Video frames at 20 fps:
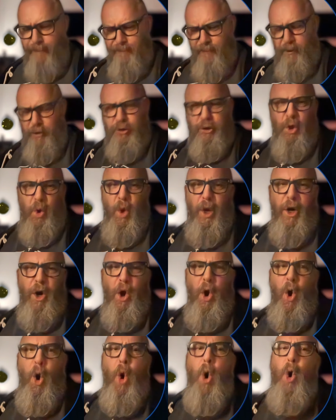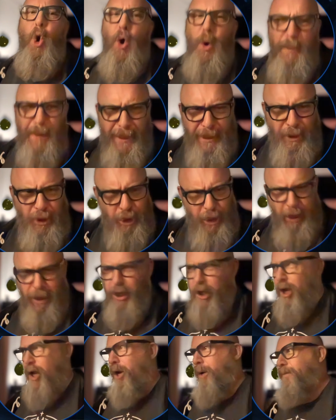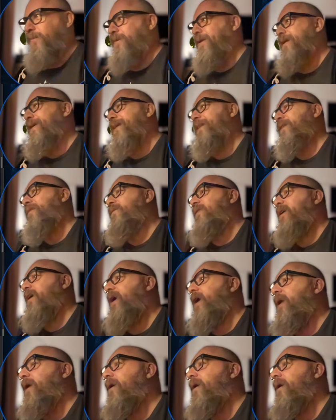feel so at home at GitHub. It's like, get the fuck out of